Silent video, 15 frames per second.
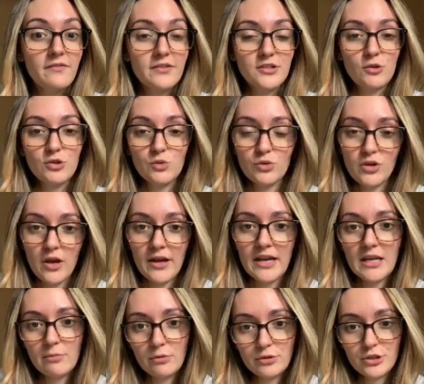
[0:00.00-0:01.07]
physios were not
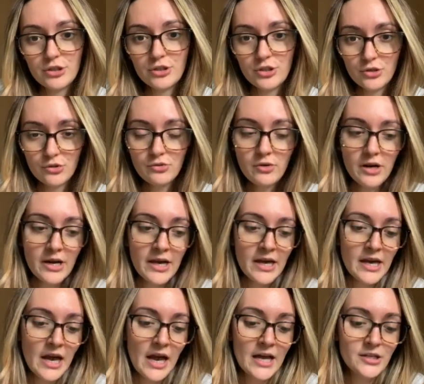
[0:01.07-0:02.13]
able to do.
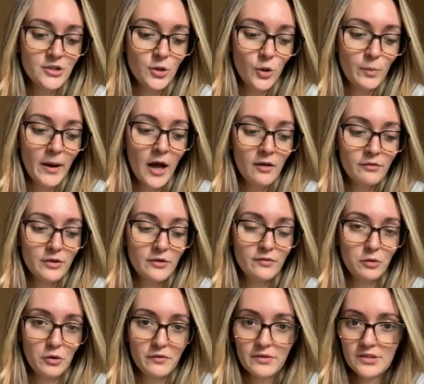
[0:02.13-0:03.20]
So pelvic
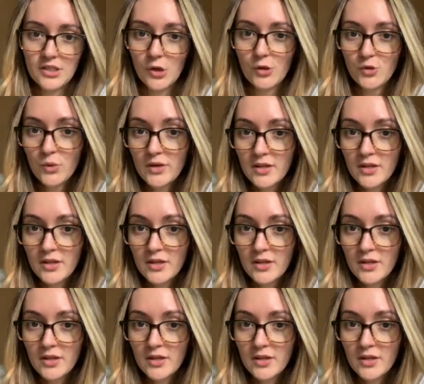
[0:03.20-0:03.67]
floor physio is one of